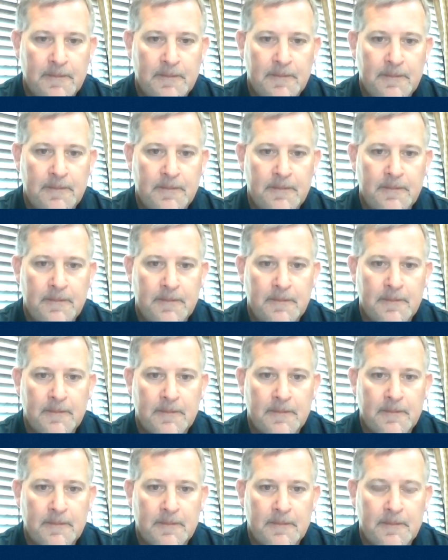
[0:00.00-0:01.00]

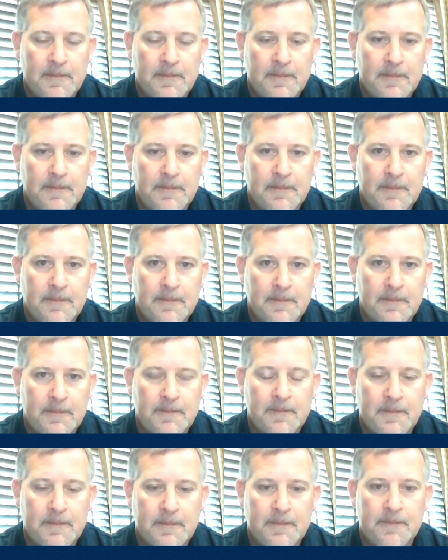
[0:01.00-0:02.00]

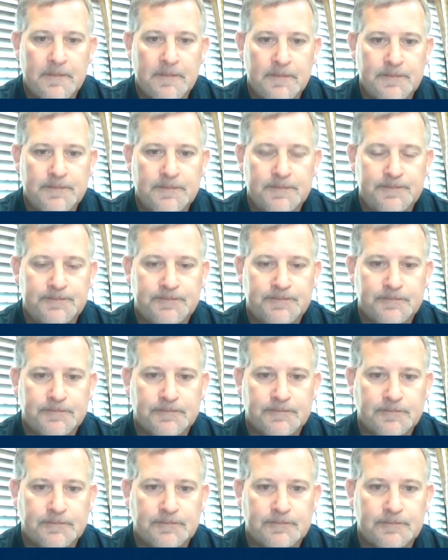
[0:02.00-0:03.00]

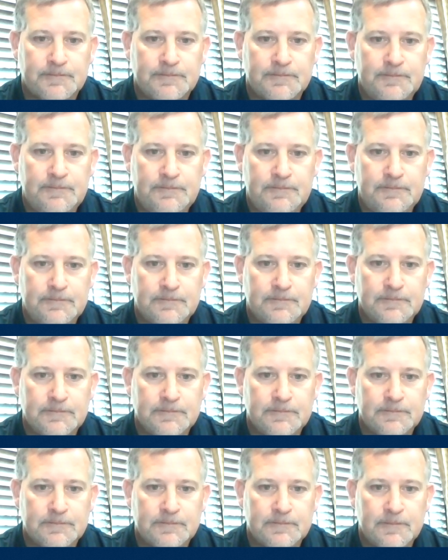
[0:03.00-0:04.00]

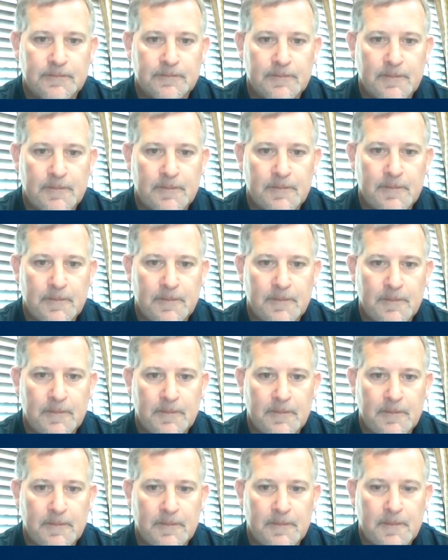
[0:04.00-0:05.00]

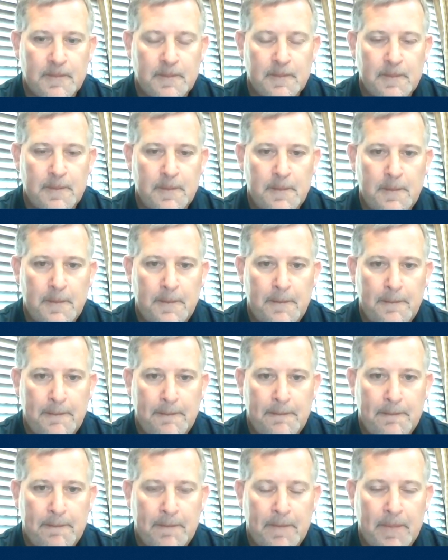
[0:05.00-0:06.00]

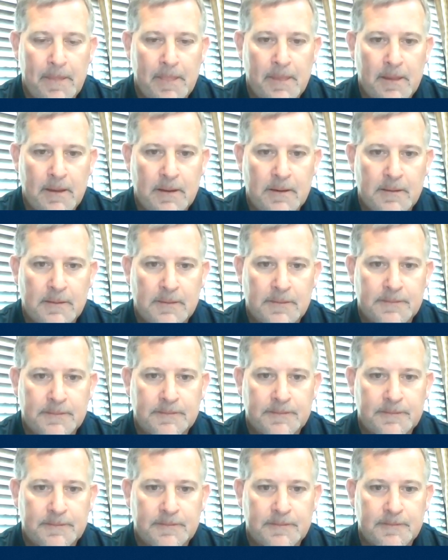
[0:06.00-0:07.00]

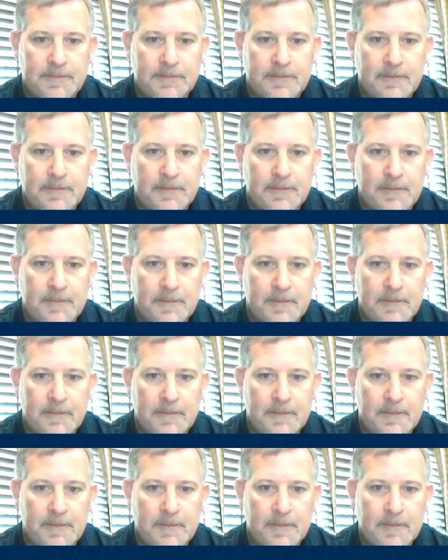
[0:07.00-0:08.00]
The person shown says nothing.